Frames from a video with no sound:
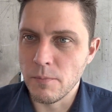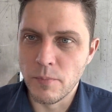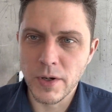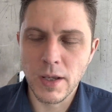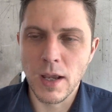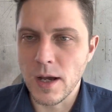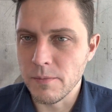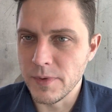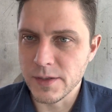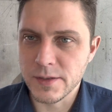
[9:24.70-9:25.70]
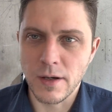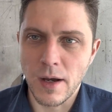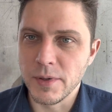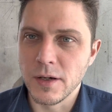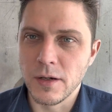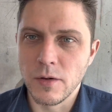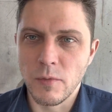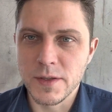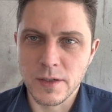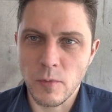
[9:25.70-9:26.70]
bringing up this topic
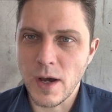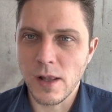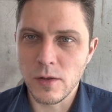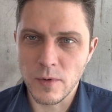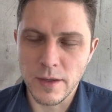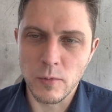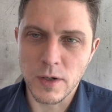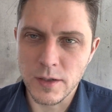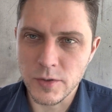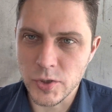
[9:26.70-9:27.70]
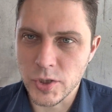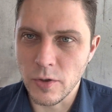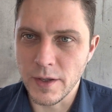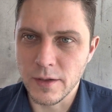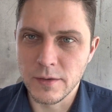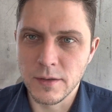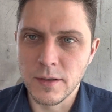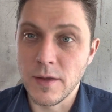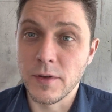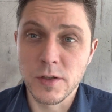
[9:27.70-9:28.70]
once in a while when they wanted to show that
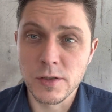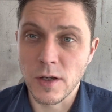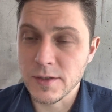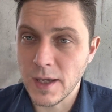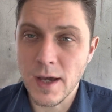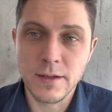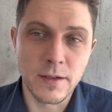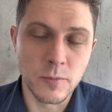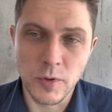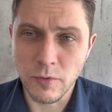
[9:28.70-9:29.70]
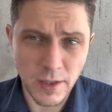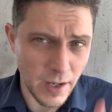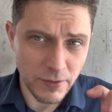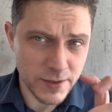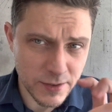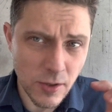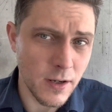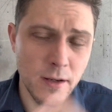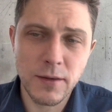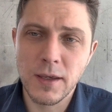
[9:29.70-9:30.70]
nothing is lost yet, and we really haven't
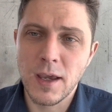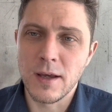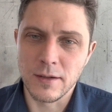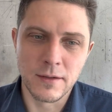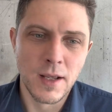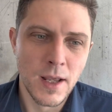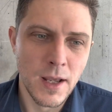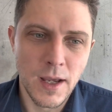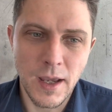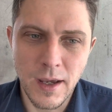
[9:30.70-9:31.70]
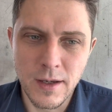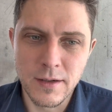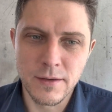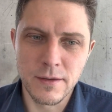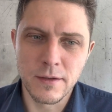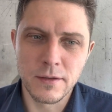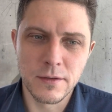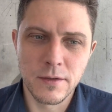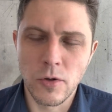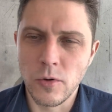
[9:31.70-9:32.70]
started anything yet, and
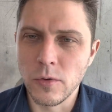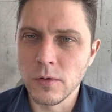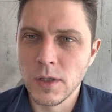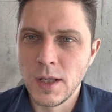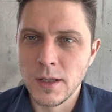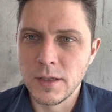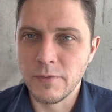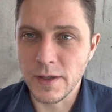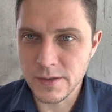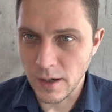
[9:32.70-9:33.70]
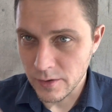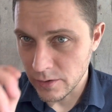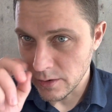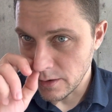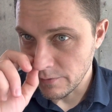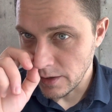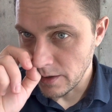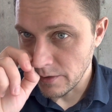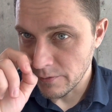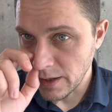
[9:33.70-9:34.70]
the whole defense doctrine
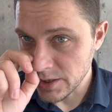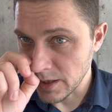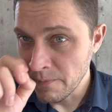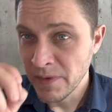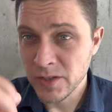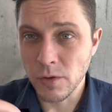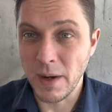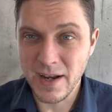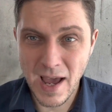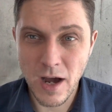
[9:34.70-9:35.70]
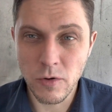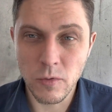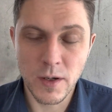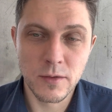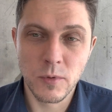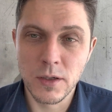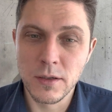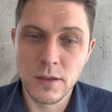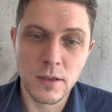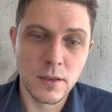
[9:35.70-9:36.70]
of Russia. So by now, when
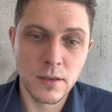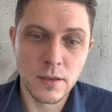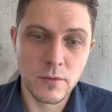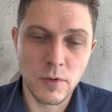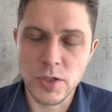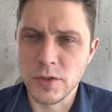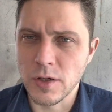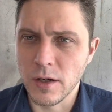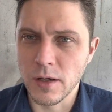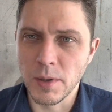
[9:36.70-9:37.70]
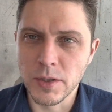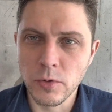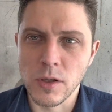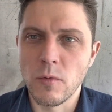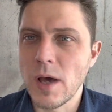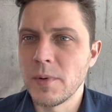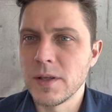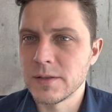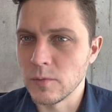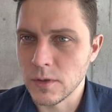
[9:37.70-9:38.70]
Russia is talking about nuclear
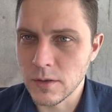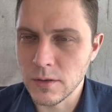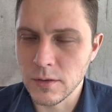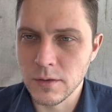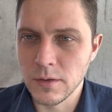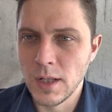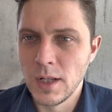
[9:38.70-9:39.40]
weapons and we're